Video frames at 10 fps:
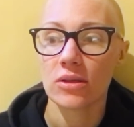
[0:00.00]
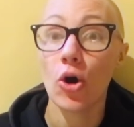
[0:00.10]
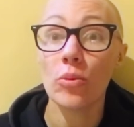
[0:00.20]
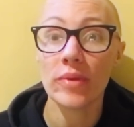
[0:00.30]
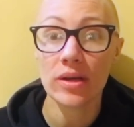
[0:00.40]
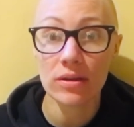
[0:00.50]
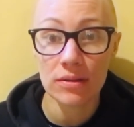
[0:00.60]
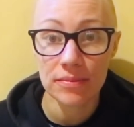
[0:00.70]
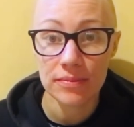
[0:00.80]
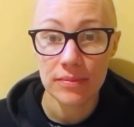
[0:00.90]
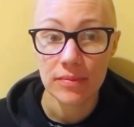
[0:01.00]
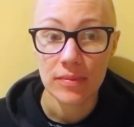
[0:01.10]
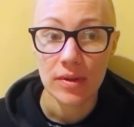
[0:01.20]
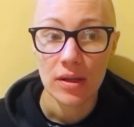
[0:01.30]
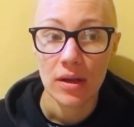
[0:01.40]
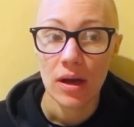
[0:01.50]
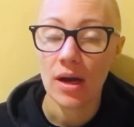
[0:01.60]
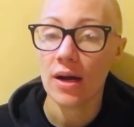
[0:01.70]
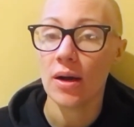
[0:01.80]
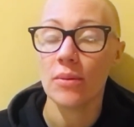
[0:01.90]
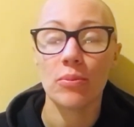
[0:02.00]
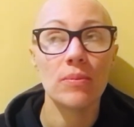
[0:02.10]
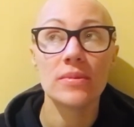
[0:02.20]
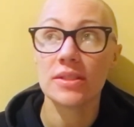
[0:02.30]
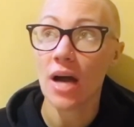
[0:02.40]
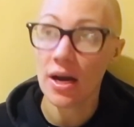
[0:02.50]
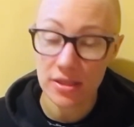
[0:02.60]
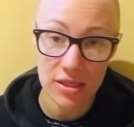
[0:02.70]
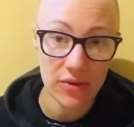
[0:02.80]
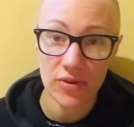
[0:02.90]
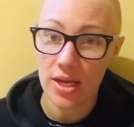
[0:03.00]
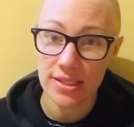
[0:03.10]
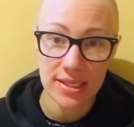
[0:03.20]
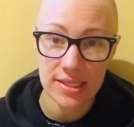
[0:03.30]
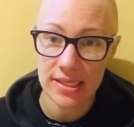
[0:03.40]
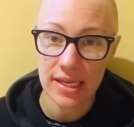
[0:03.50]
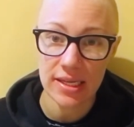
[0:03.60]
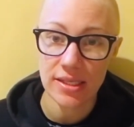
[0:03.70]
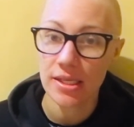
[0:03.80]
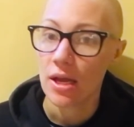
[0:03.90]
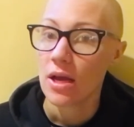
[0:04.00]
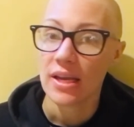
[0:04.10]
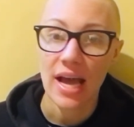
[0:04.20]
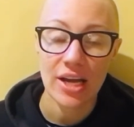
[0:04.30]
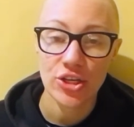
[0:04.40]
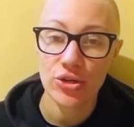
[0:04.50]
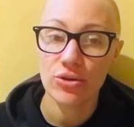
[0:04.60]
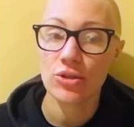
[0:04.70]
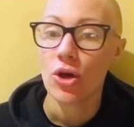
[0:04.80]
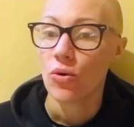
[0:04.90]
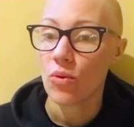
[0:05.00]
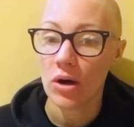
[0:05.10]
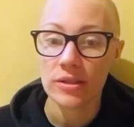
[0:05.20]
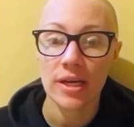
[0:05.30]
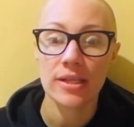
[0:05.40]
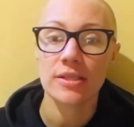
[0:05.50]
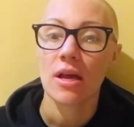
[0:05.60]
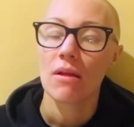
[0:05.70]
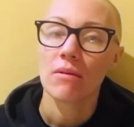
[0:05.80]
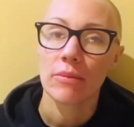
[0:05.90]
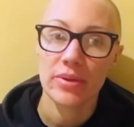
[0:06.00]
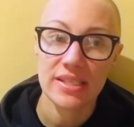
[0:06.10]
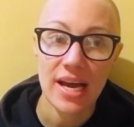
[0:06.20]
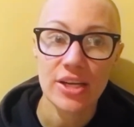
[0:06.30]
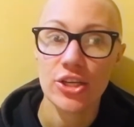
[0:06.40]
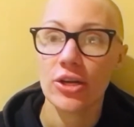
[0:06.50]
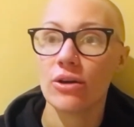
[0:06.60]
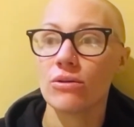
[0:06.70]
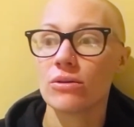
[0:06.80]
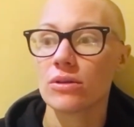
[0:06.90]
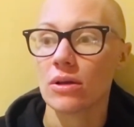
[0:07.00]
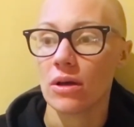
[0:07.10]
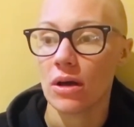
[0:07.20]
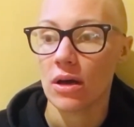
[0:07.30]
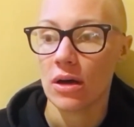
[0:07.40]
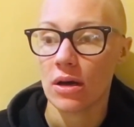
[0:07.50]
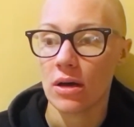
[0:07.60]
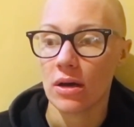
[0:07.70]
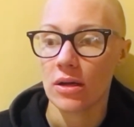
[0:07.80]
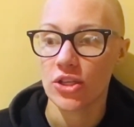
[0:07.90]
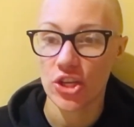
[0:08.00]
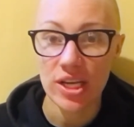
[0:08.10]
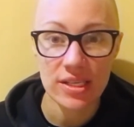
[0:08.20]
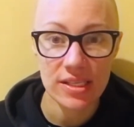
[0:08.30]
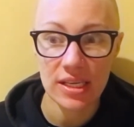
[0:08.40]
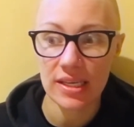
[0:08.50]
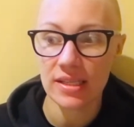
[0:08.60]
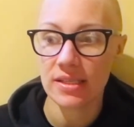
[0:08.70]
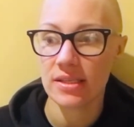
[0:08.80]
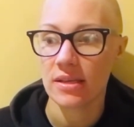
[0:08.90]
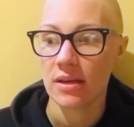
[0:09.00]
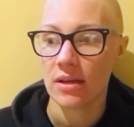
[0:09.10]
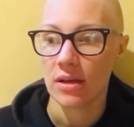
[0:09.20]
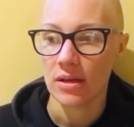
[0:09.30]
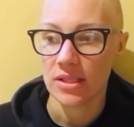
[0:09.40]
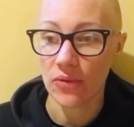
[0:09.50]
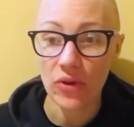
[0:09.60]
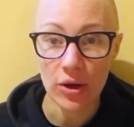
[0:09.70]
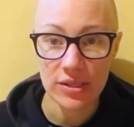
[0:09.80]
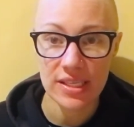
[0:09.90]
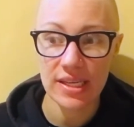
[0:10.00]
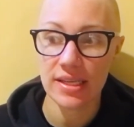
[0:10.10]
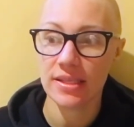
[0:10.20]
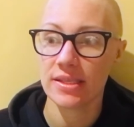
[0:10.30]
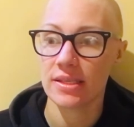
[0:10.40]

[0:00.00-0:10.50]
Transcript: Oatmeal, uh, tons of nuts and seeds, cashews, walnuts, pistachios, uh, chia seeds, sunflower seeds,